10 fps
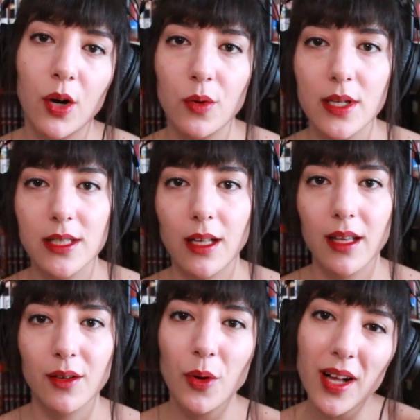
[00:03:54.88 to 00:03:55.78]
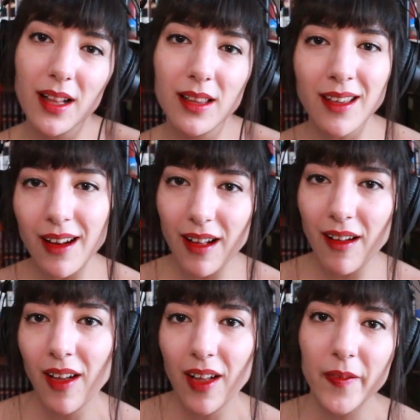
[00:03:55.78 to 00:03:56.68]
always like, well, you
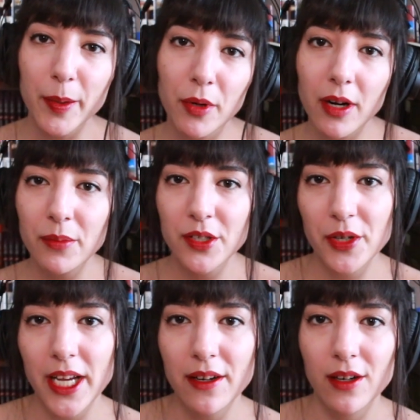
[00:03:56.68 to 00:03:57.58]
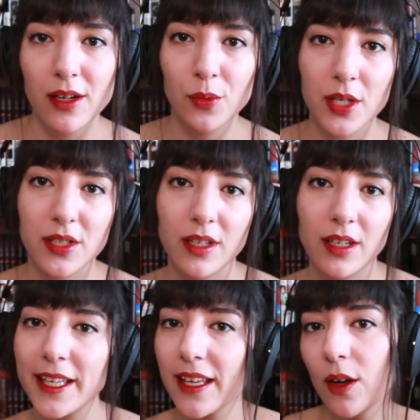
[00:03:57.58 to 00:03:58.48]
know, the perpetrator was
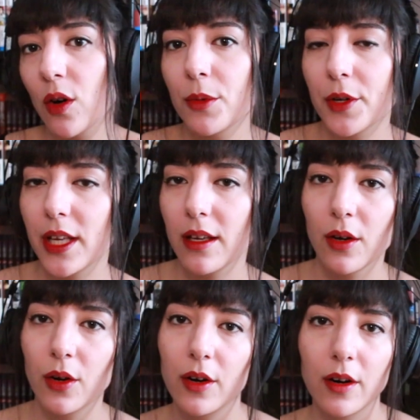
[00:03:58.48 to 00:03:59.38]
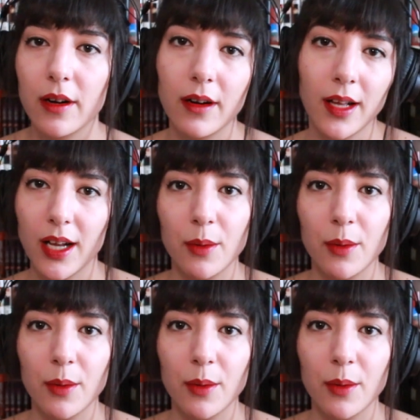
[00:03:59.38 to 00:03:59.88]
a hikikomori or